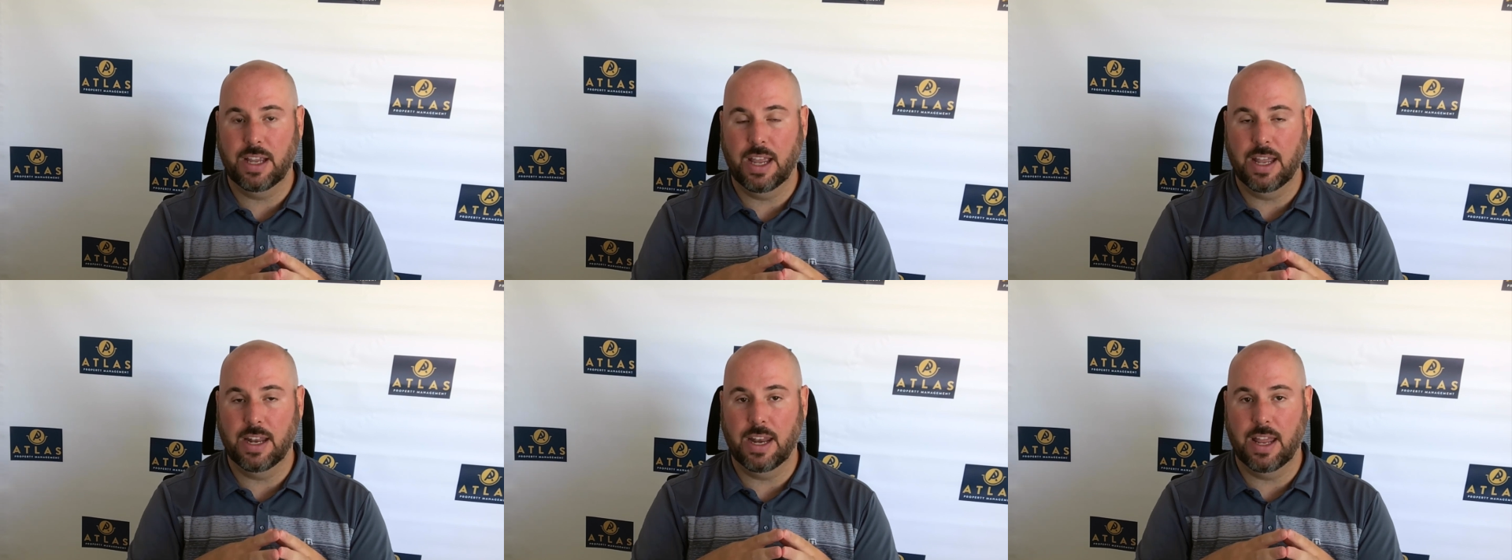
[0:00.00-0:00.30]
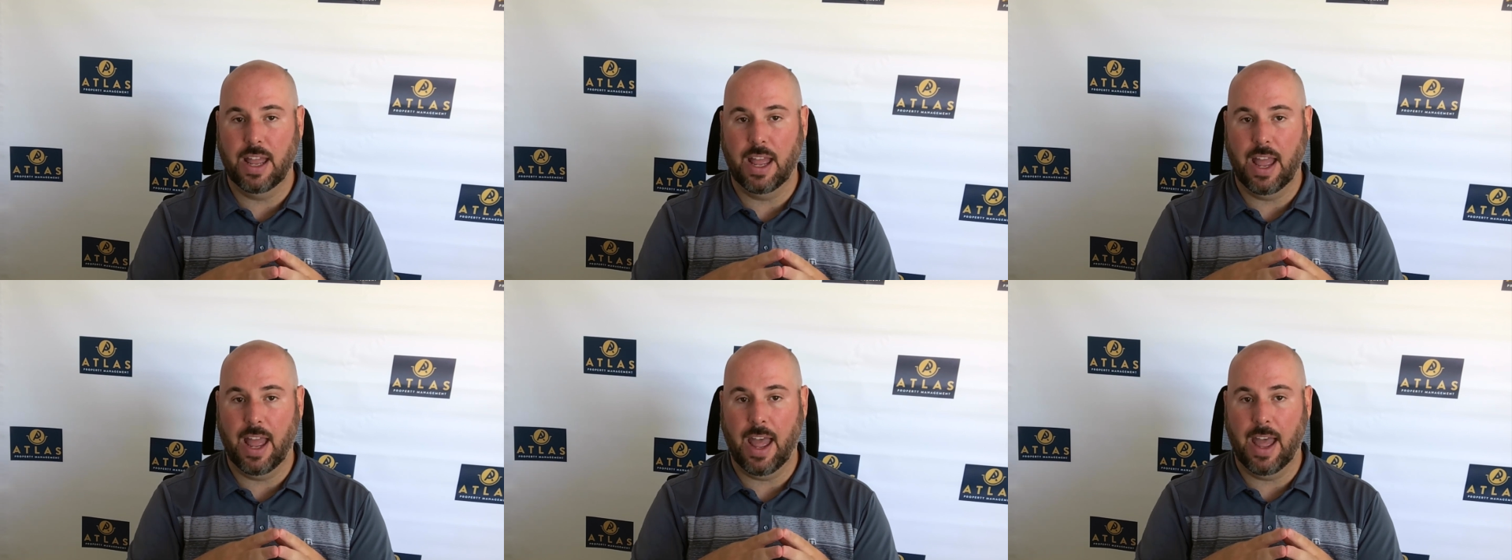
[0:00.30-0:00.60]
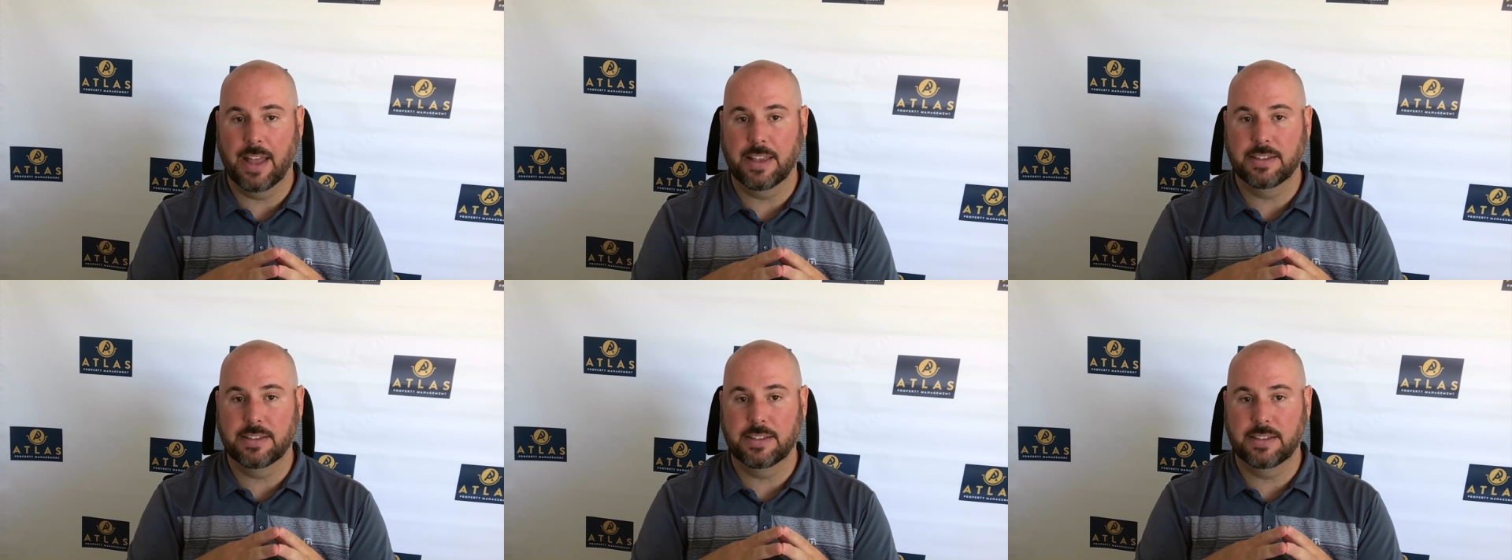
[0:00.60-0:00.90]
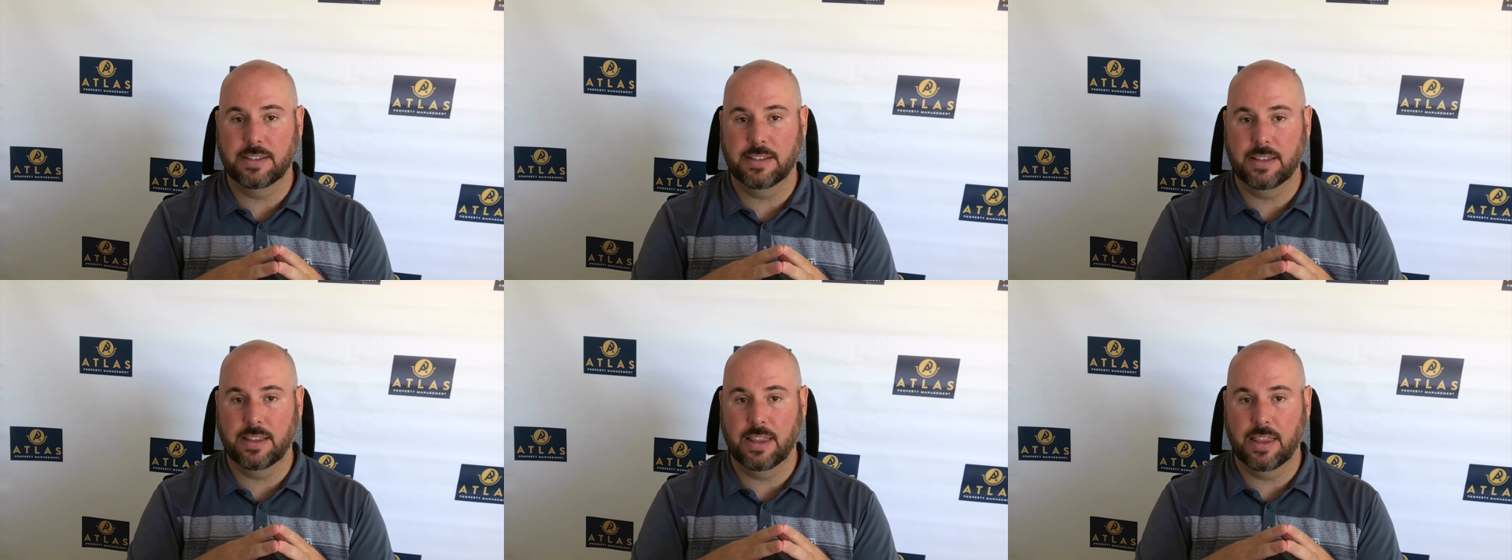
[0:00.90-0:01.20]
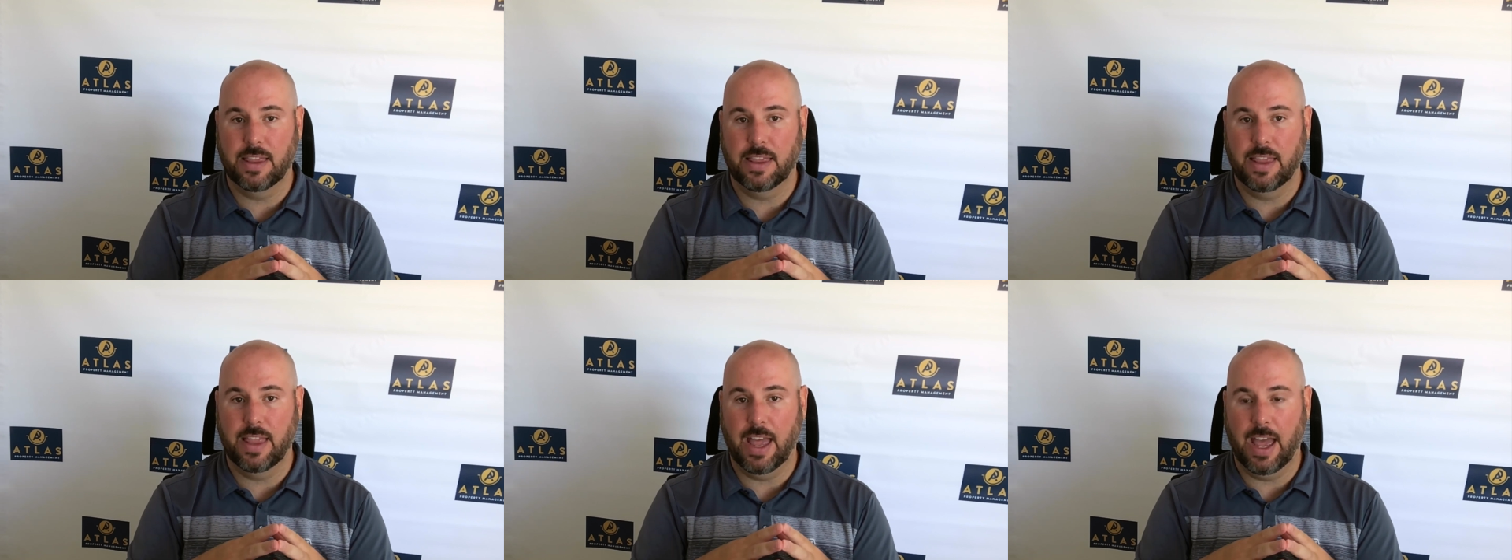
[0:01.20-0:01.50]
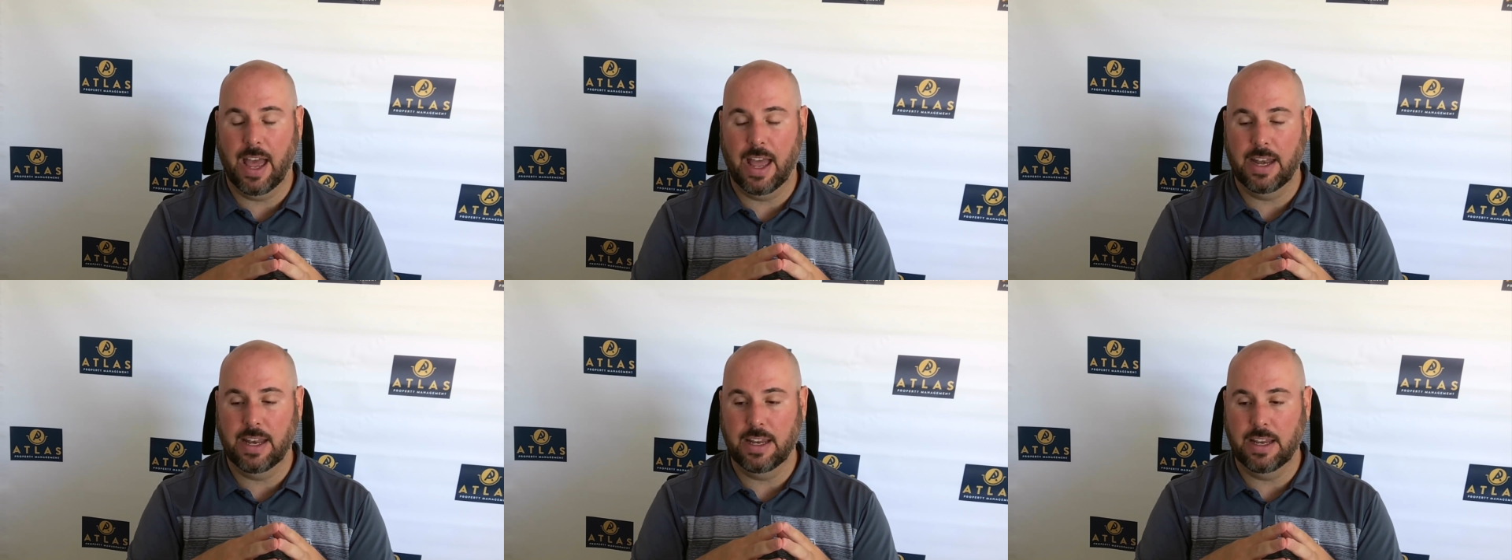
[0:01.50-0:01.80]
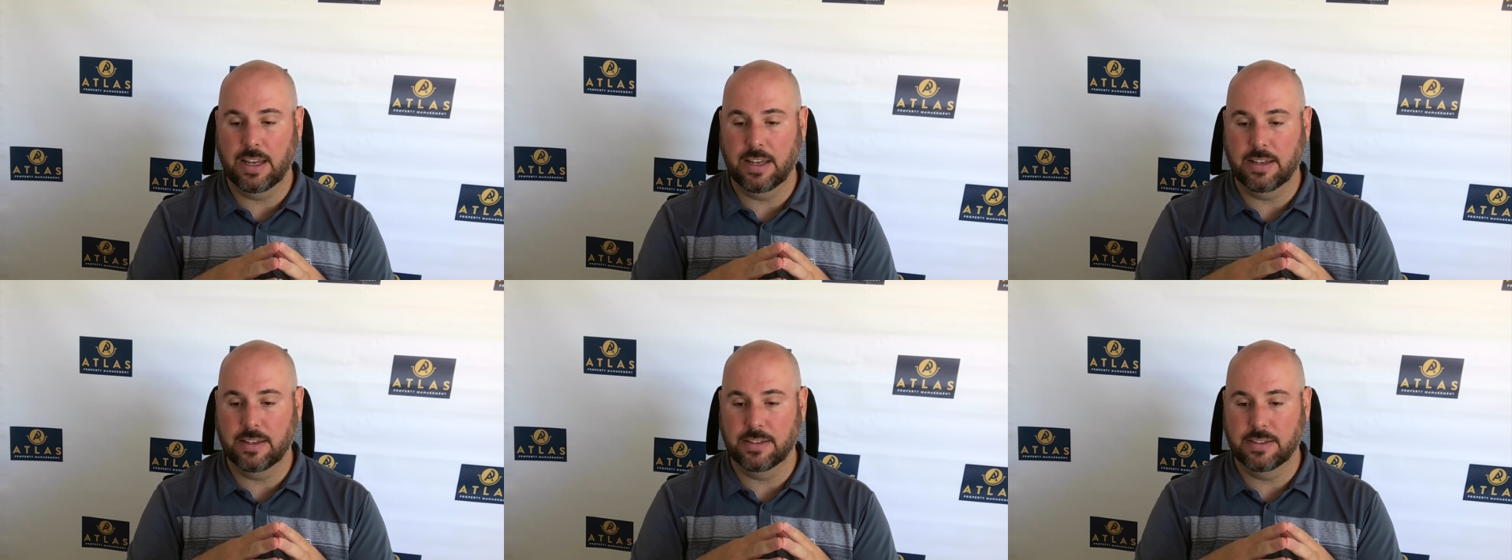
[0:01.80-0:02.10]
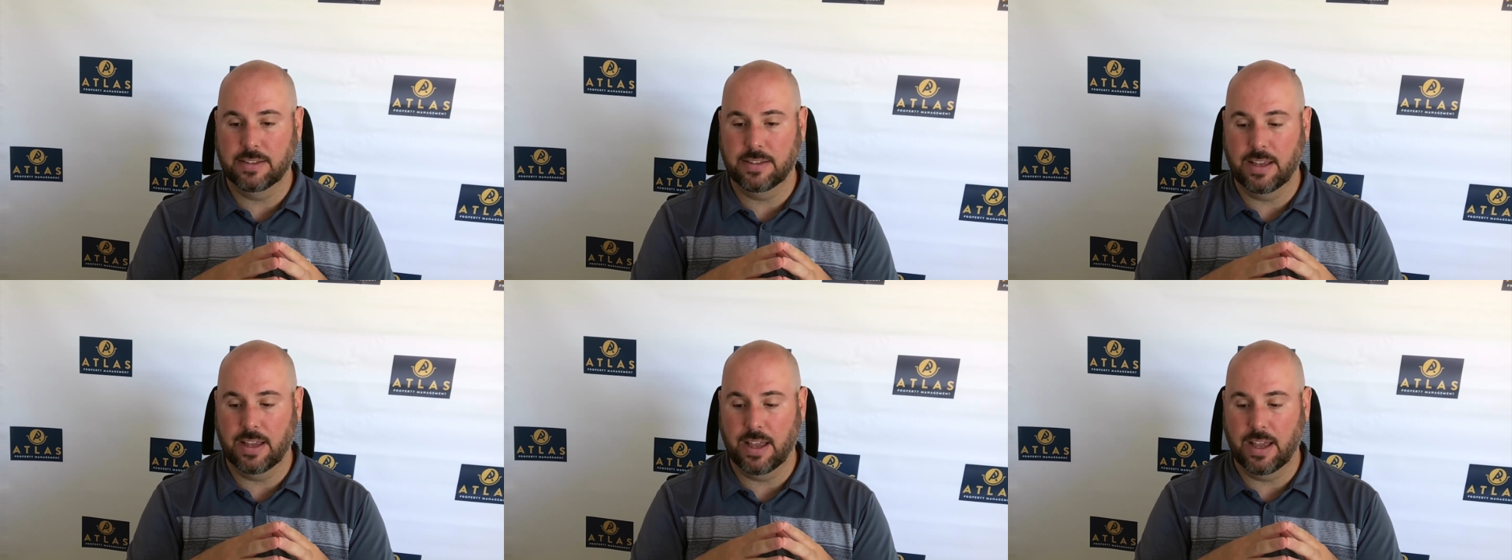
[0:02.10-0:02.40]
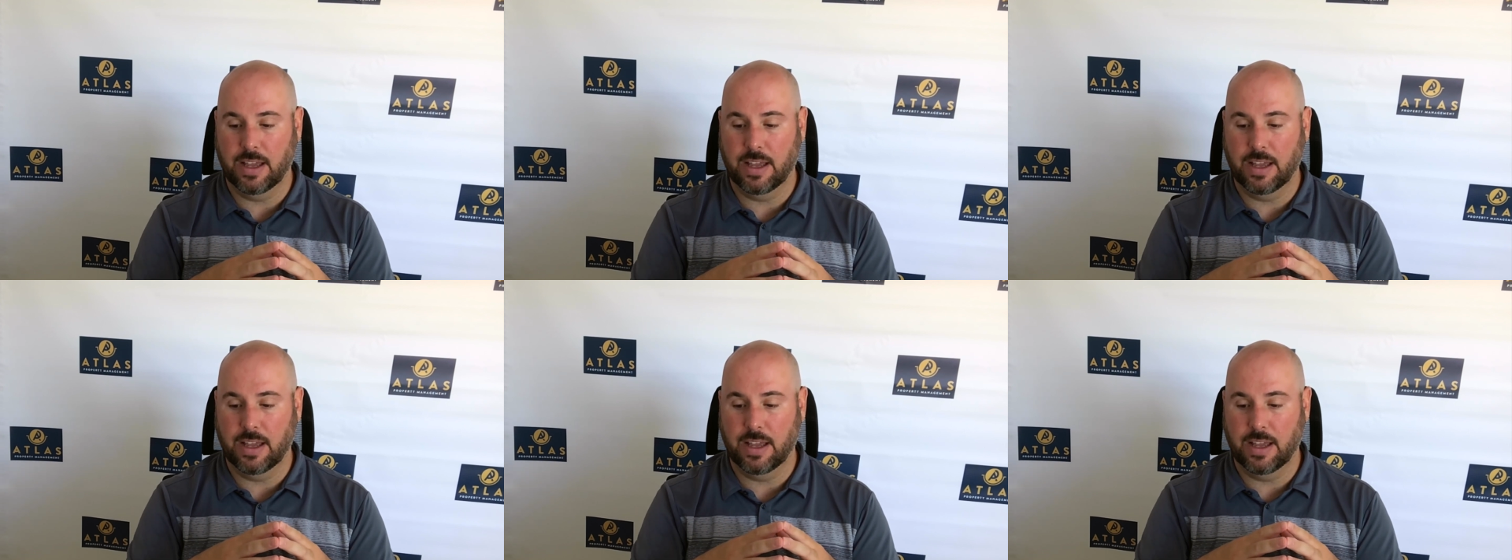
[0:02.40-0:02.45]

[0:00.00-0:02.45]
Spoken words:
and as that is